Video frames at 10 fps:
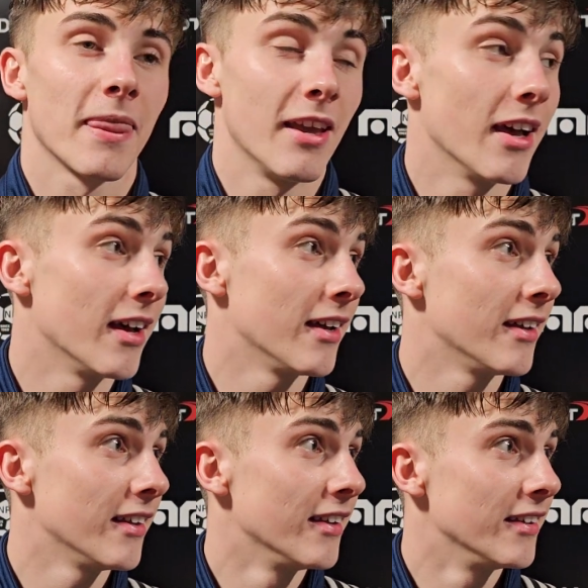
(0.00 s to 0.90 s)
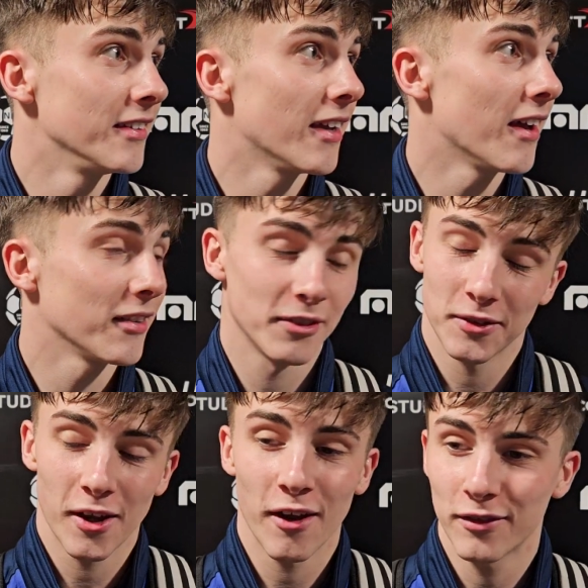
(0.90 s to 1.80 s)
Yeah, yeah, I don't
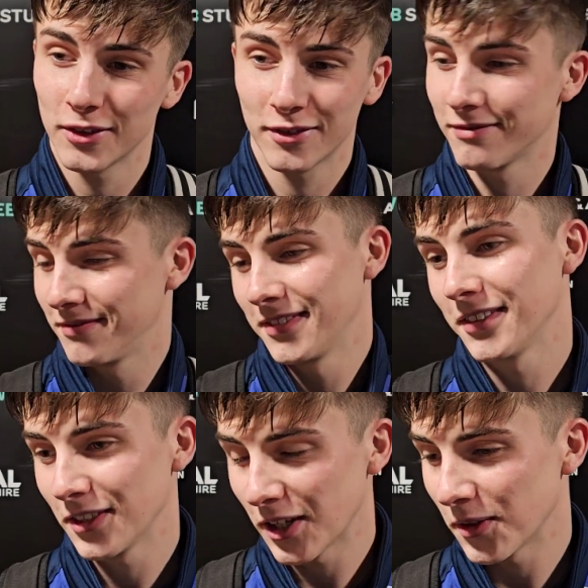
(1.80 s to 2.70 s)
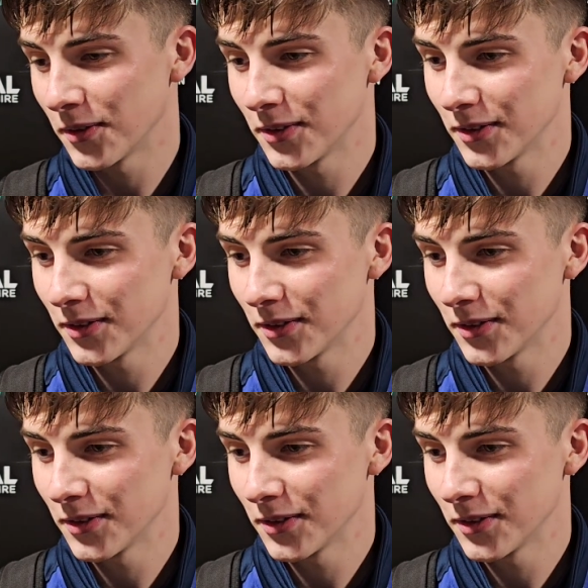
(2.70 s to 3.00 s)
care if it's, you know,